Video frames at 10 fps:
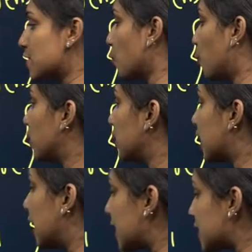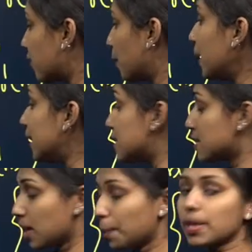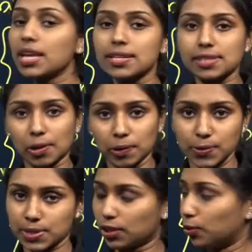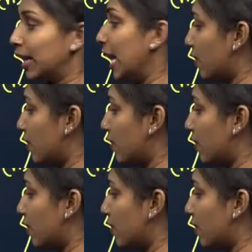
So the condition will be delta P is equal to 0.